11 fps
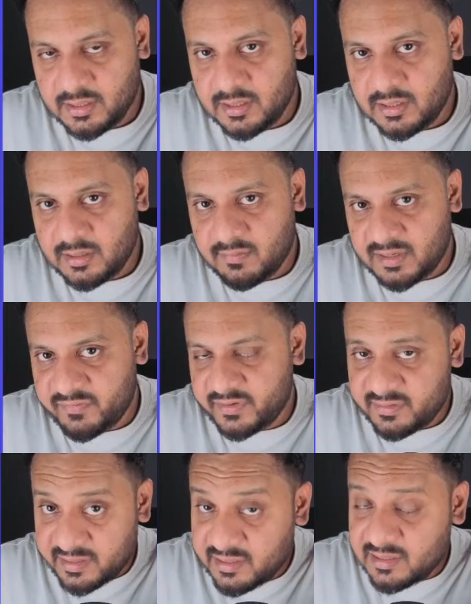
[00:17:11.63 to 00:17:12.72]
Well, if it's
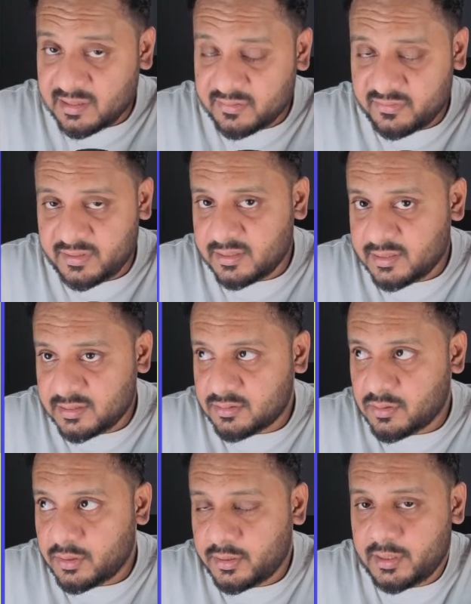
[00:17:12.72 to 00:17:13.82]
inelastic, then the
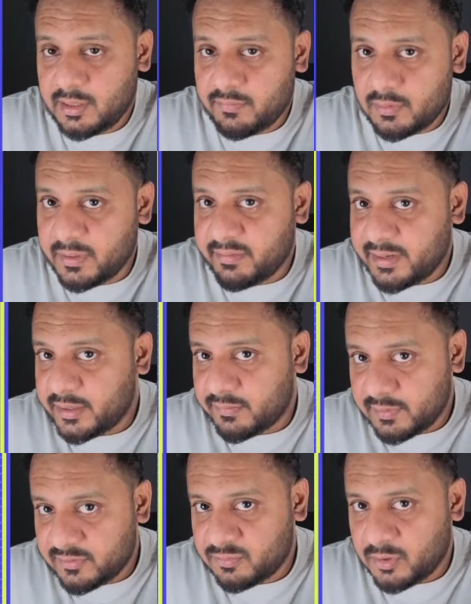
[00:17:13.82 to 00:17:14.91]
quantity will be relatively
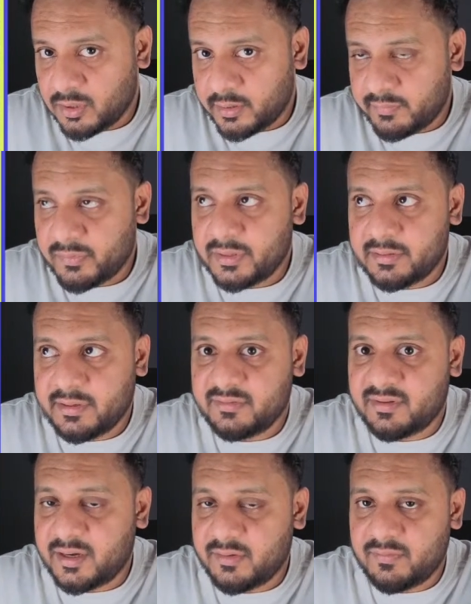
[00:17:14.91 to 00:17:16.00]
smaller. It would increase
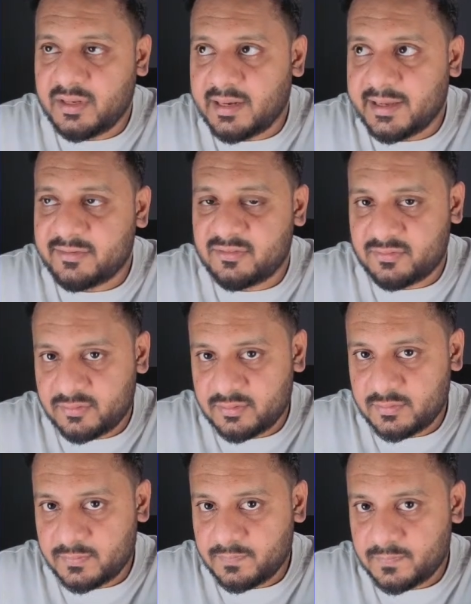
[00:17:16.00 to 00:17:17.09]
relatively less,
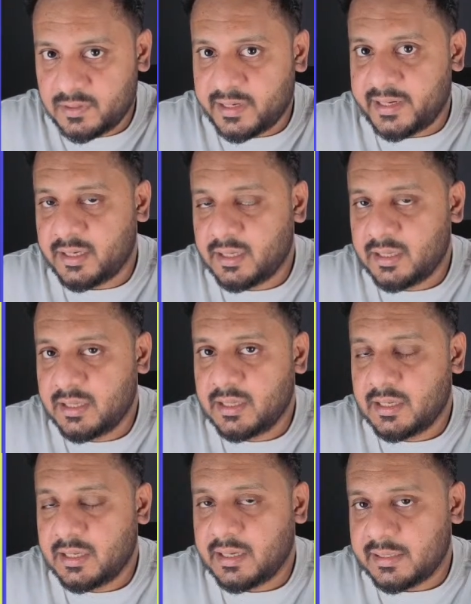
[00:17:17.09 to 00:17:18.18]
right?
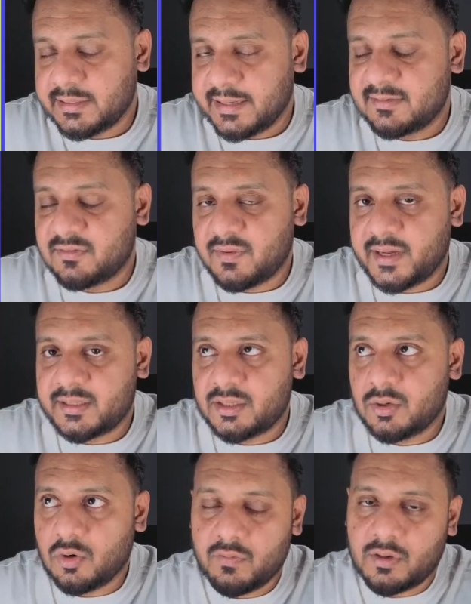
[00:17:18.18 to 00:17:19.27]
And that's why the
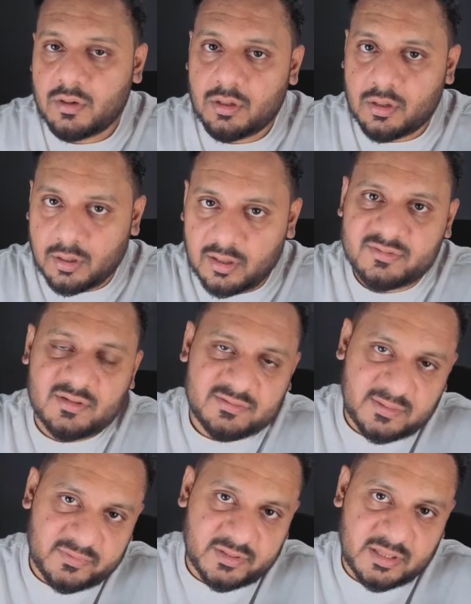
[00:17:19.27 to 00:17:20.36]
overall cost of the
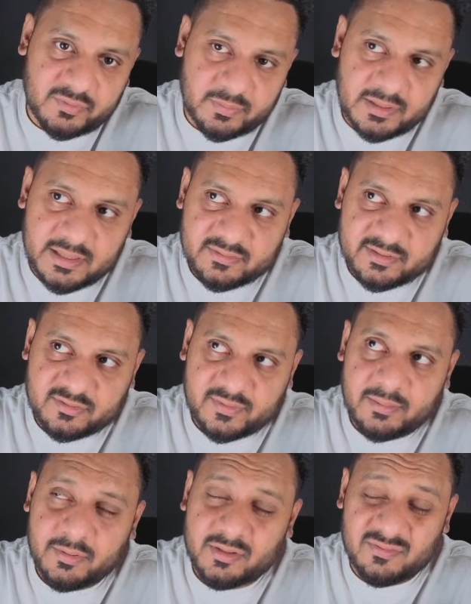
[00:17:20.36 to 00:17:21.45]
subsidy would be less as well.
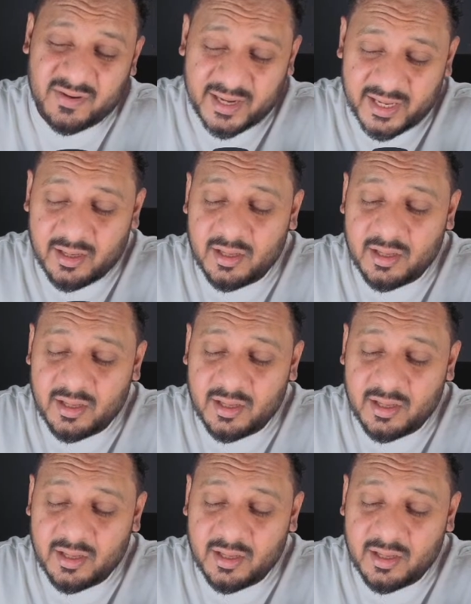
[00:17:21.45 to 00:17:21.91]
Because why?